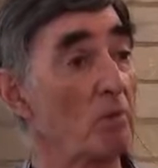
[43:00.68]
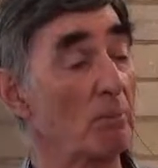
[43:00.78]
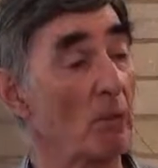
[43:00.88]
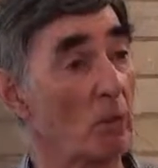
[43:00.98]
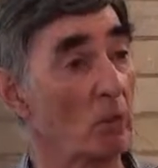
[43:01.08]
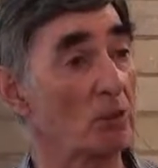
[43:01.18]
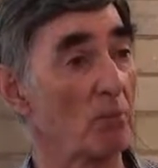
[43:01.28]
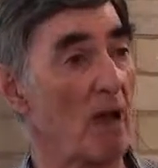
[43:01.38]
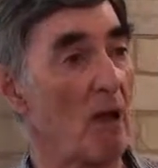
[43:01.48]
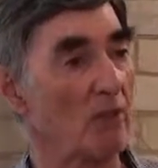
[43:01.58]
reports
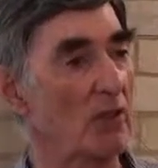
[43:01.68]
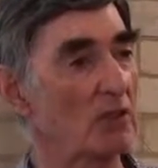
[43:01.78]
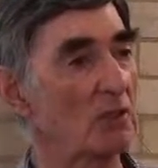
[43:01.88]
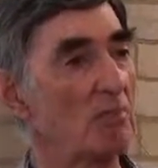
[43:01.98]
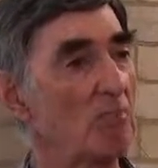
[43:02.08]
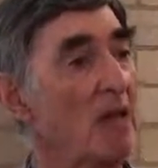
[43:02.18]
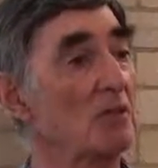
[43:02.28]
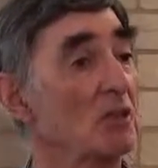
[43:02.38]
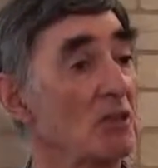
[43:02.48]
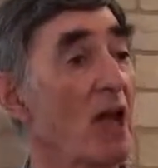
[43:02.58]
about this
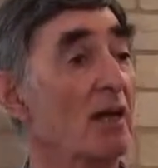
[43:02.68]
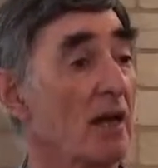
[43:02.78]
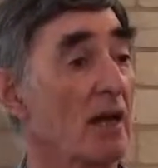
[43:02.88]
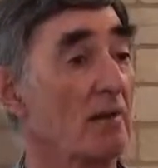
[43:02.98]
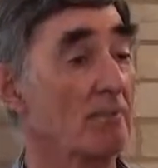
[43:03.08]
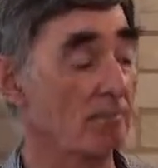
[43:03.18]
Mount Sinai.